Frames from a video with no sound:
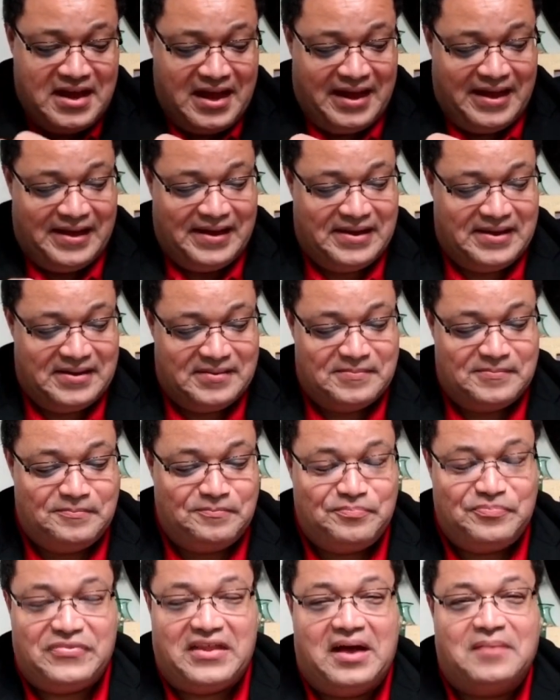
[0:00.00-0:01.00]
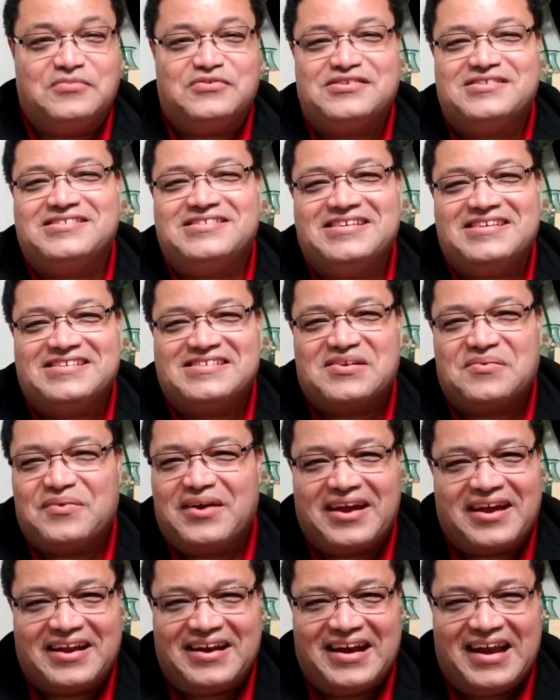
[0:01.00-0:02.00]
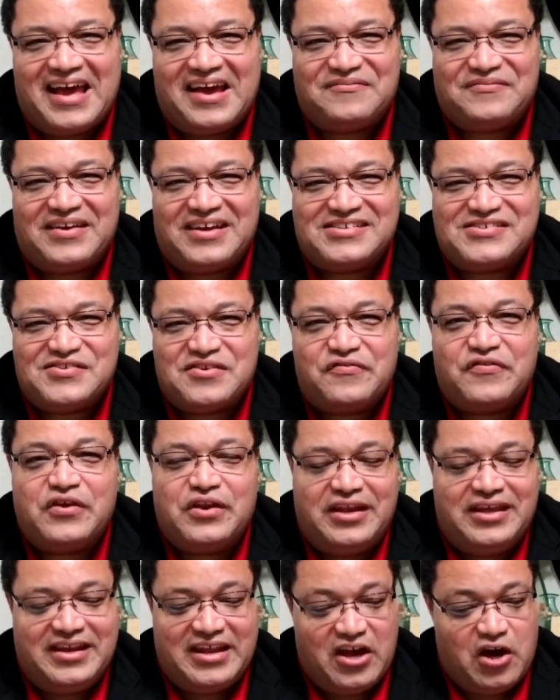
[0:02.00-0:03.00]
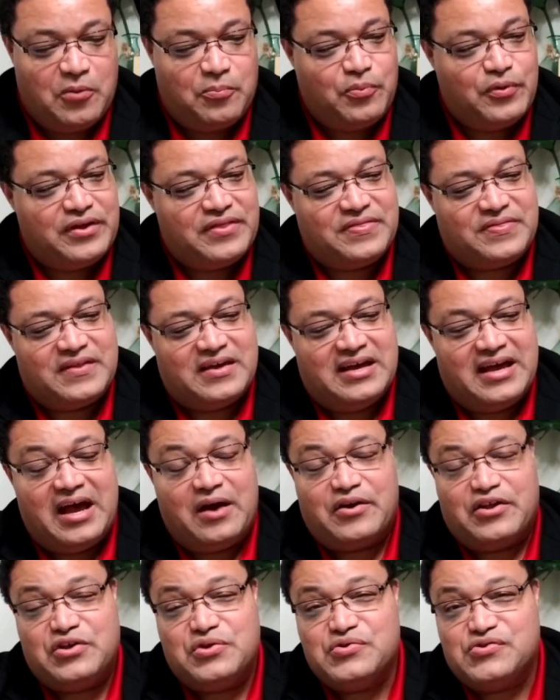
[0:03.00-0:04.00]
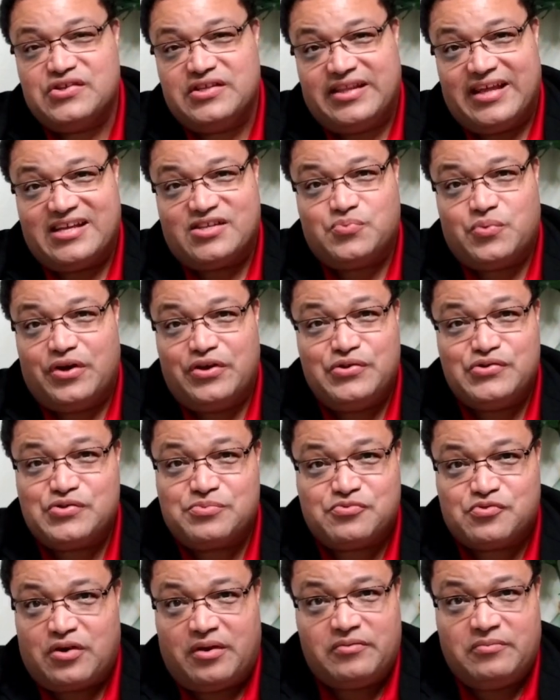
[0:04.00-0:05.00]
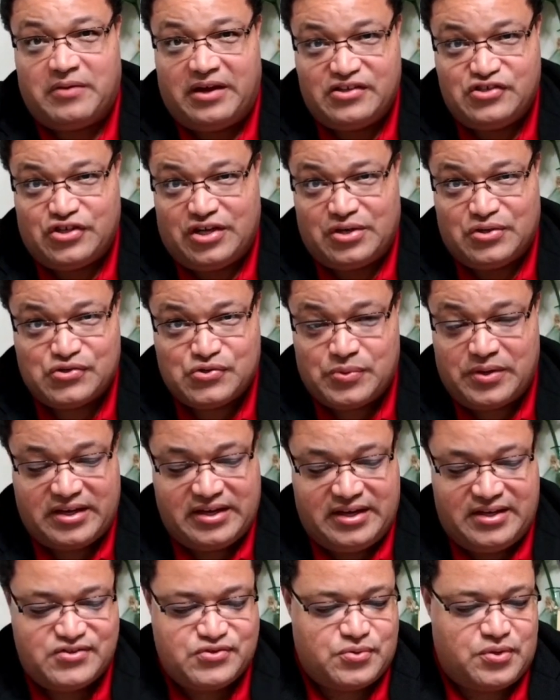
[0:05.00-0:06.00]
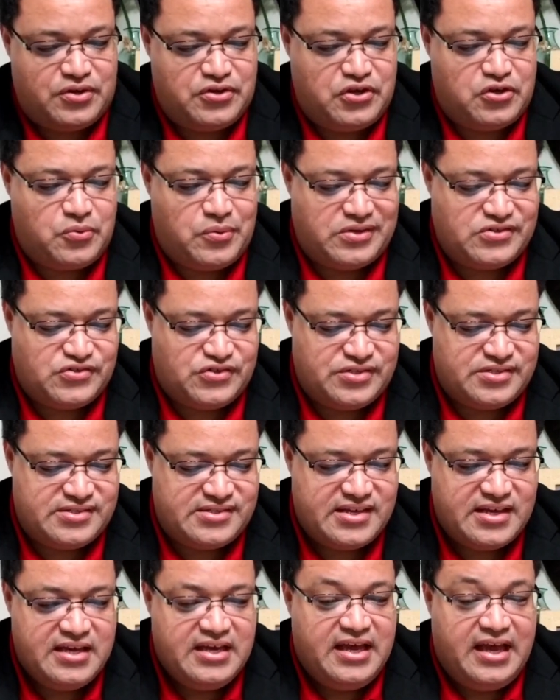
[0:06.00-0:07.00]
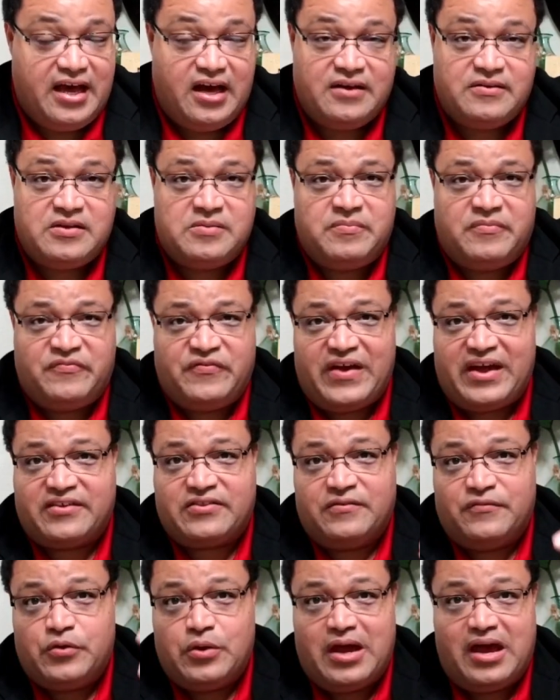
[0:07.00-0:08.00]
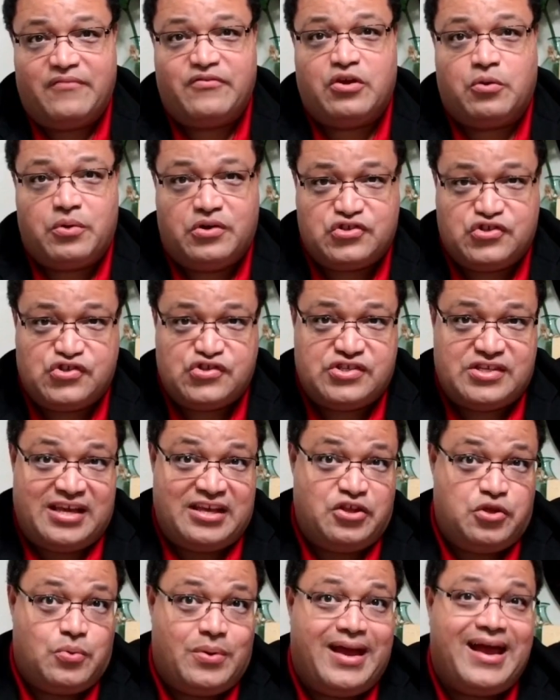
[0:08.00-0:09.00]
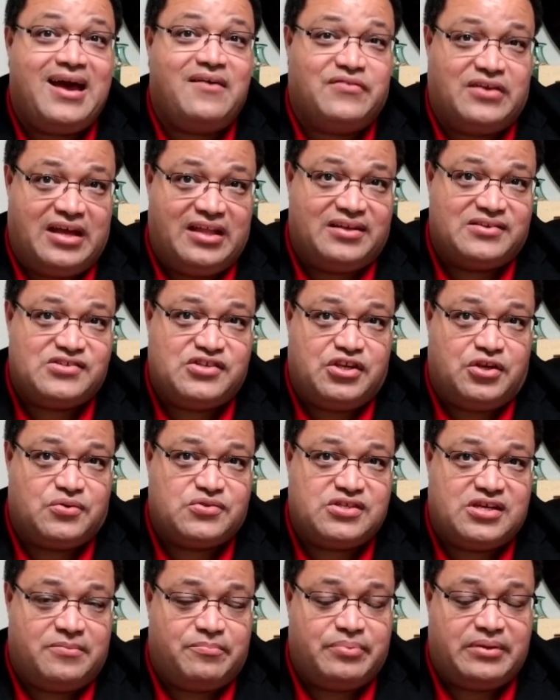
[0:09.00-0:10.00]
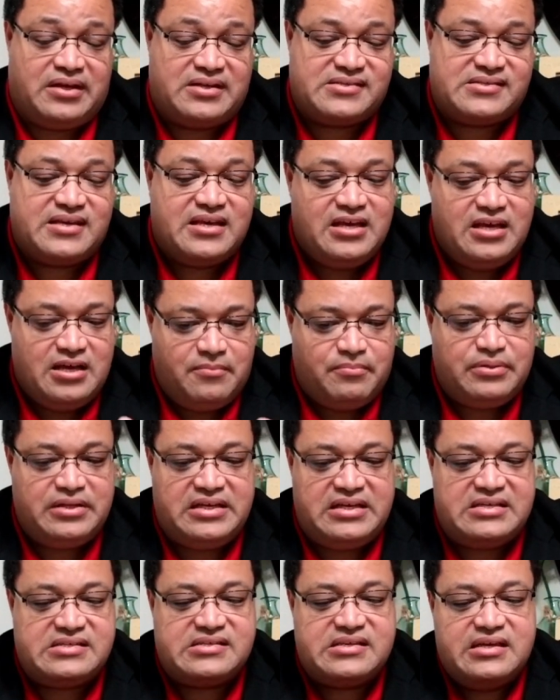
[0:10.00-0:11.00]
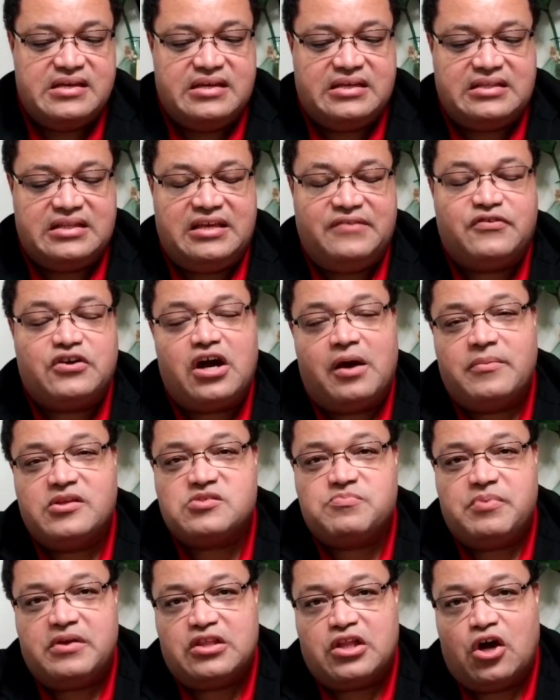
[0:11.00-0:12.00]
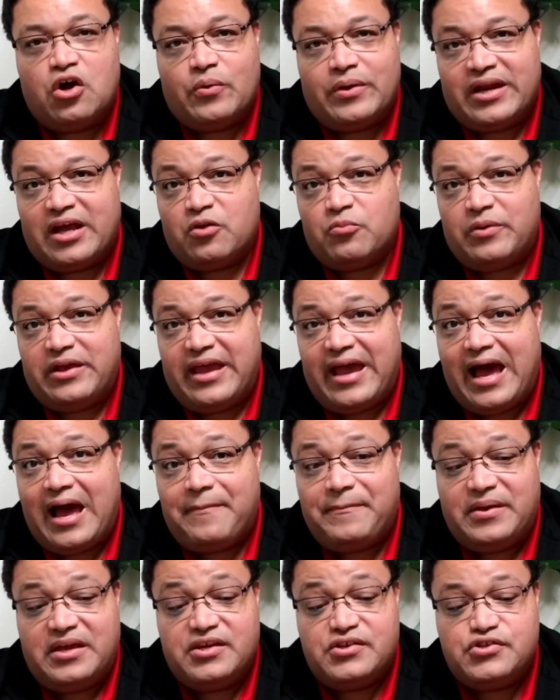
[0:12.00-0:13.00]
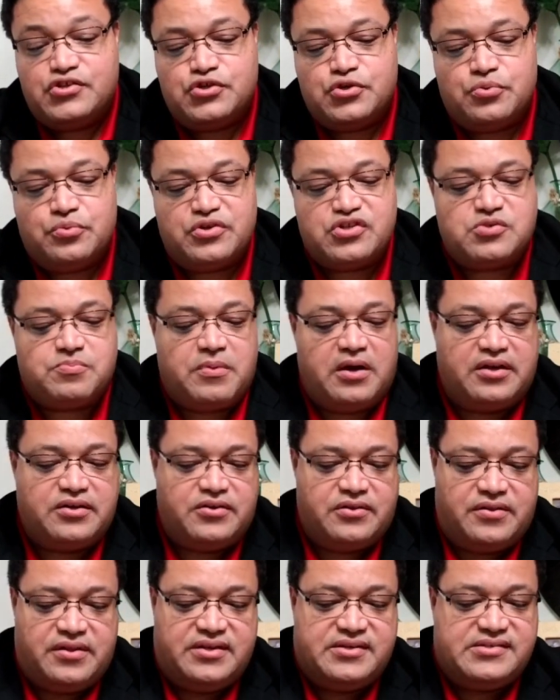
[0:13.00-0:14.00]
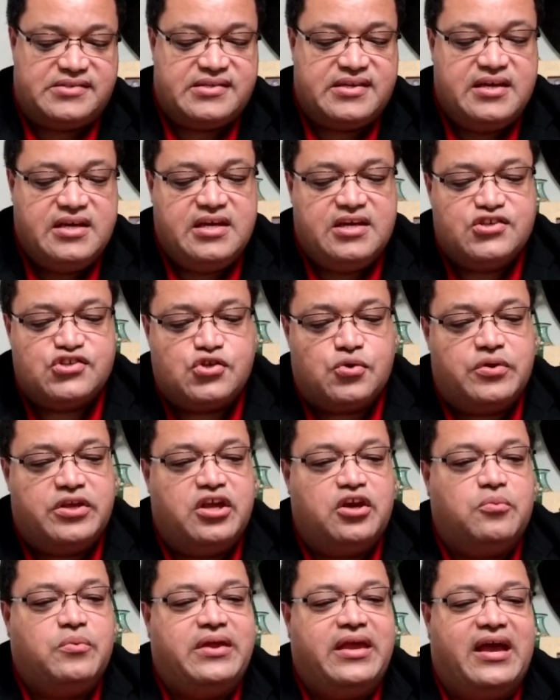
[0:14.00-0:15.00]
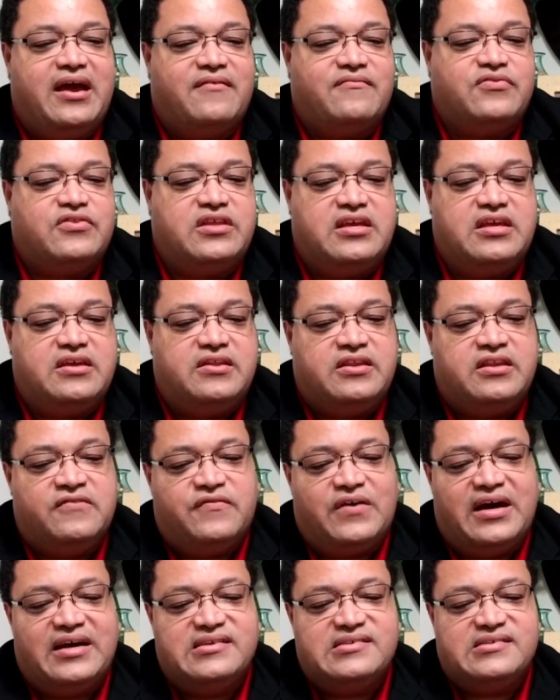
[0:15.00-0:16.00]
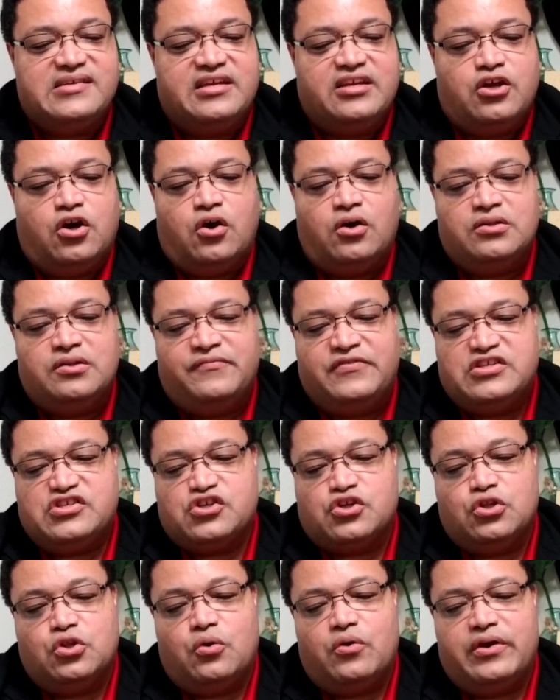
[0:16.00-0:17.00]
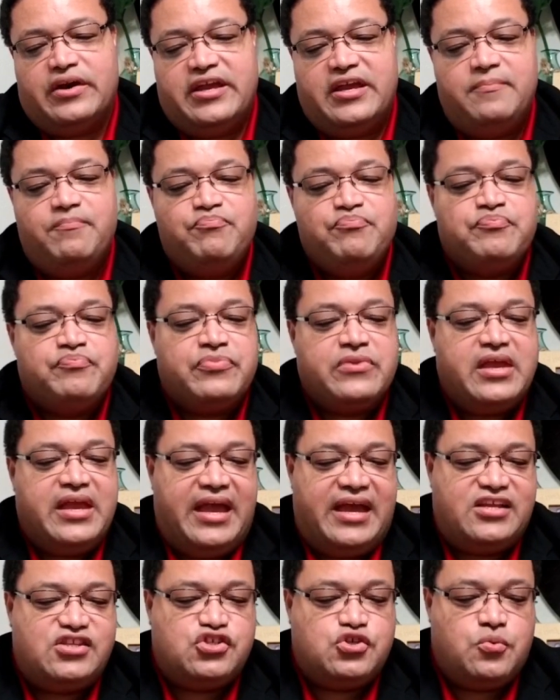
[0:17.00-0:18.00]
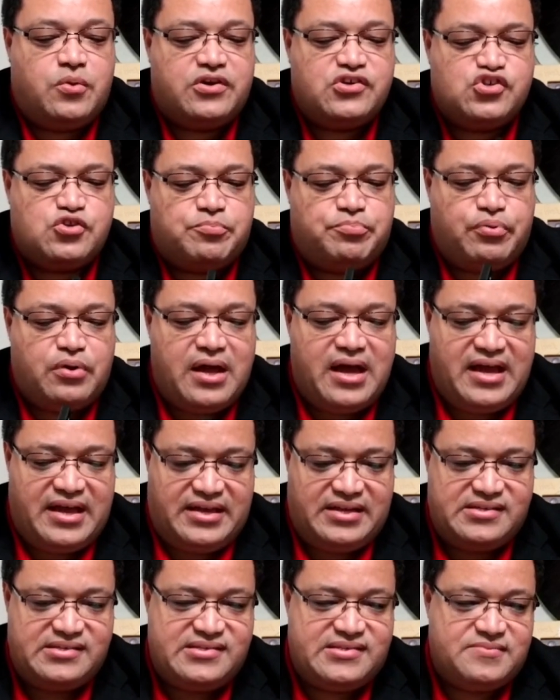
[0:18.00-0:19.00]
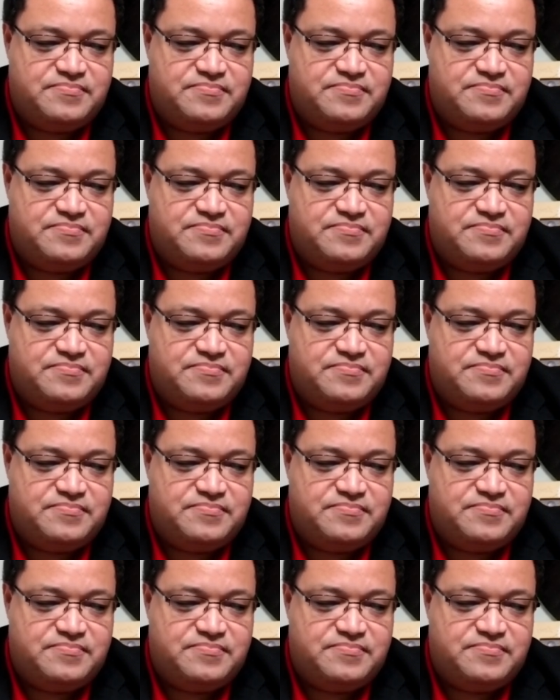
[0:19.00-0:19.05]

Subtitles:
I'm just teasing. We're not going to laugh at you. If you need help with how to use it, that's why you subscribe to my channel, so I can answer all your questions. In fact, if you have any questions and you have a Galaxy Note 10 Plus, please leave comments below and I'll be happy to respond to these. So here we have the device in all of its glory. And to our surprise,